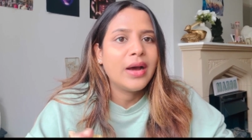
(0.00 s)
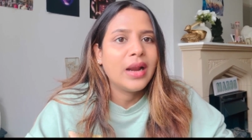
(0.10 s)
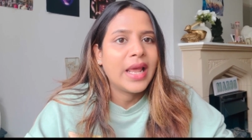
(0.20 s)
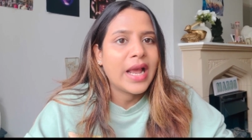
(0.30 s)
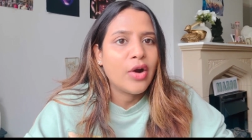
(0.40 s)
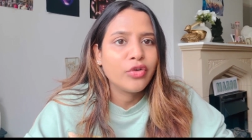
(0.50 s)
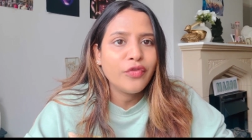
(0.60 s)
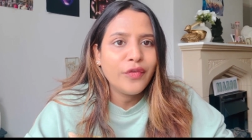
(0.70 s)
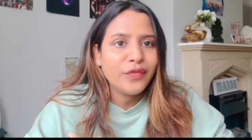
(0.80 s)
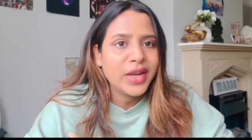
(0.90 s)
like out of
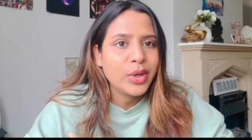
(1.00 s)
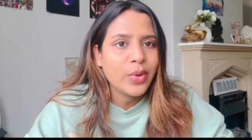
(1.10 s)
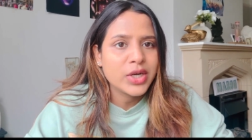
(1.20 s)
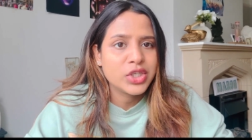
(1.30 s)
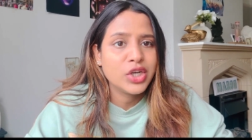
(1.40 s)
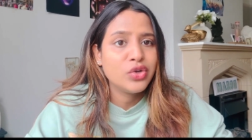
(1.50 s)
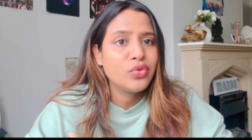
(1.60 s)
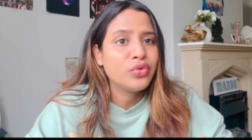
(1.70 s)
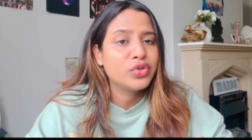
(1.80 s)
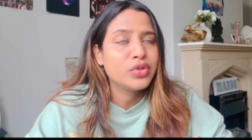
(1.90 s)
15
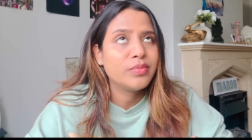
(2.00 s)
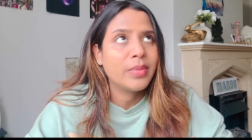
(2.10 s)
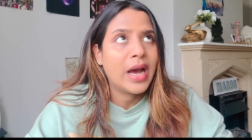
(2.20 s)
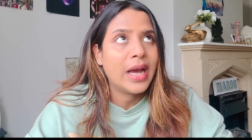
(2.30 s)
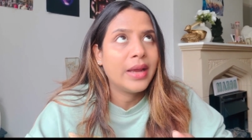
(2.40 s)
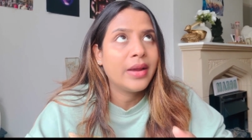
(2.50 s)
question I